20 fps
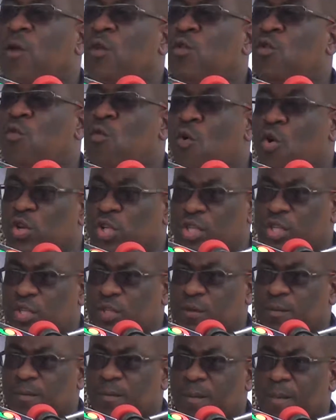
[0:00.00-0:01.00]
you watch.
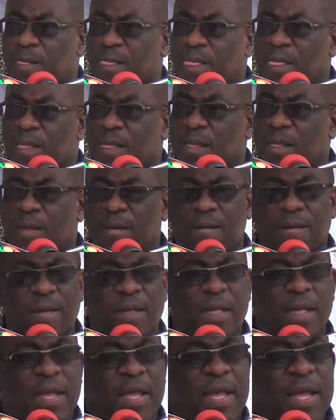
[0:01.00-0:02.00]

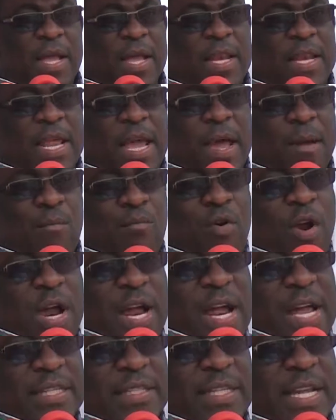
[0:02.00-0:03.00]
The
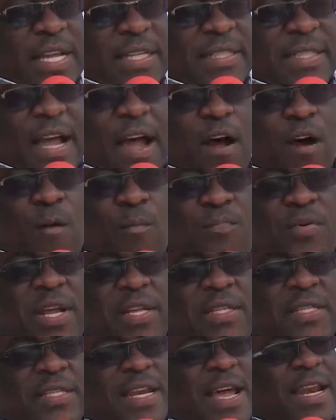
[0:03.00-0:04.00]
broadcasters are
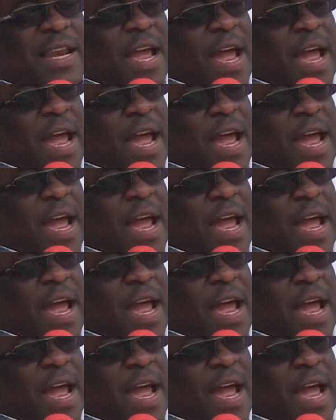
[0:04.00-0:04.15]
operating at